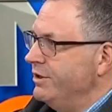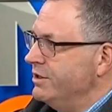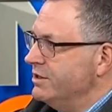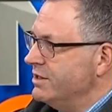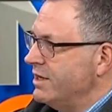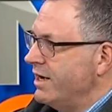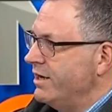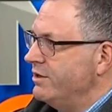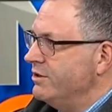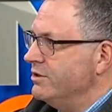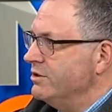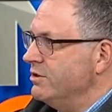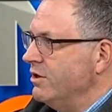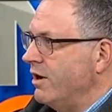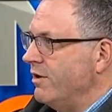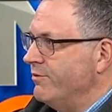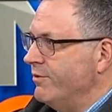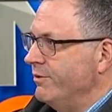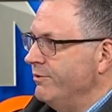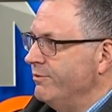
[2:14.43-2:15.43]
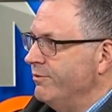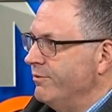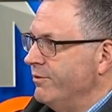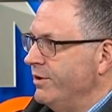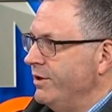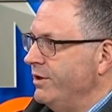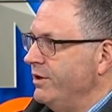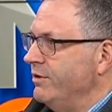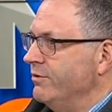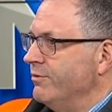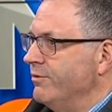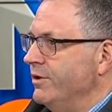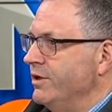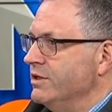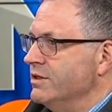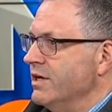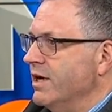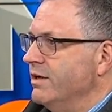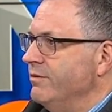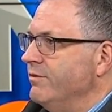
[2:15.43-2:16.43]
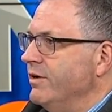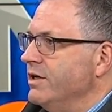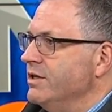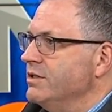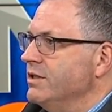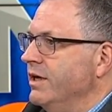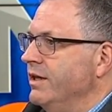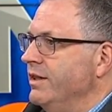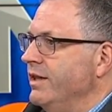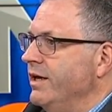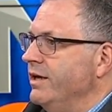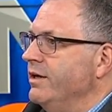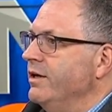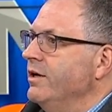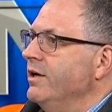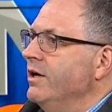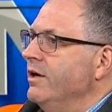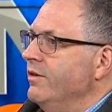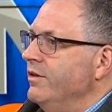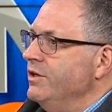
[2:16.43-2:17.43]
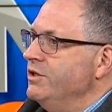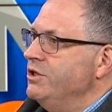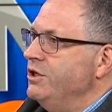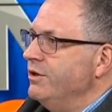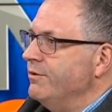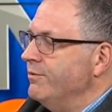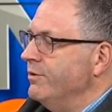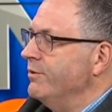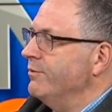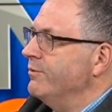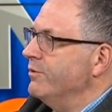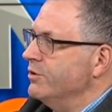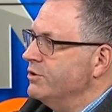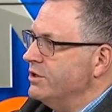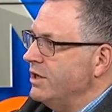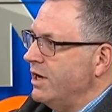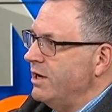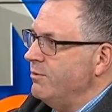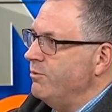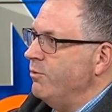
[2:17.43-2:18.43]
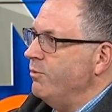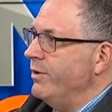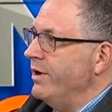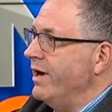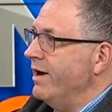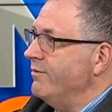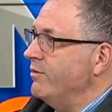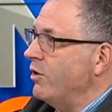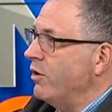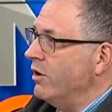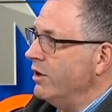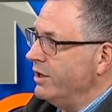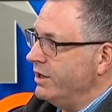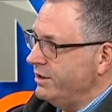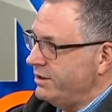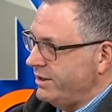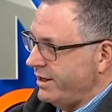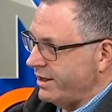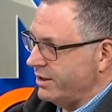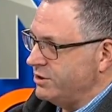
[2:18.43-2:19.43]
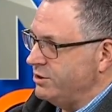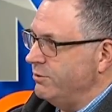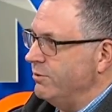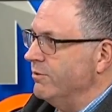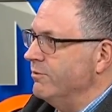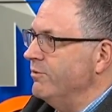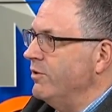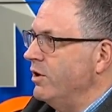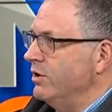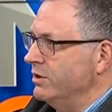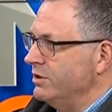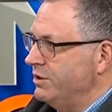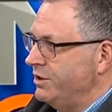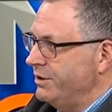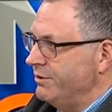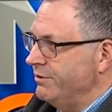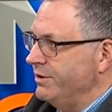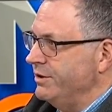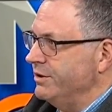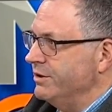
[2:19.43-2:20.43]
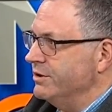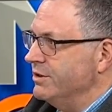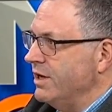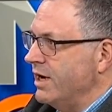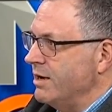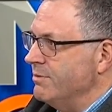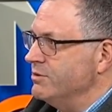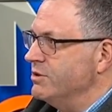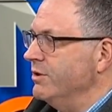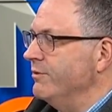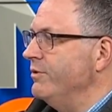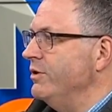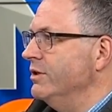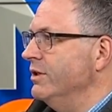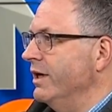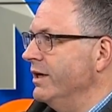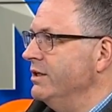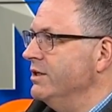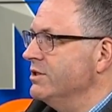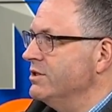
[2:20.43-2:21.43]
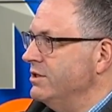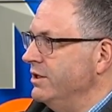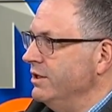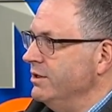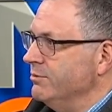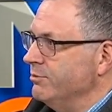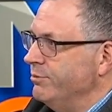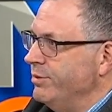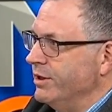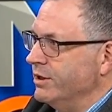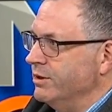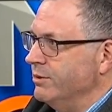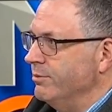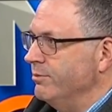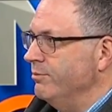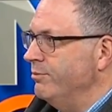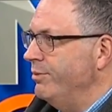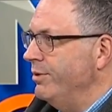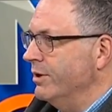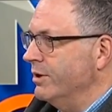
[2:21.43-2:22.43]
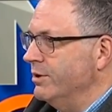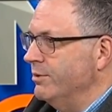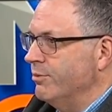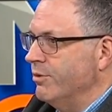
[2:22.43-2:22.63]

designers offering free, free design advice. And then this year, for the first time, we have architects who are hmm. volunteering their time. So if you'd like to sit and pick the, pick the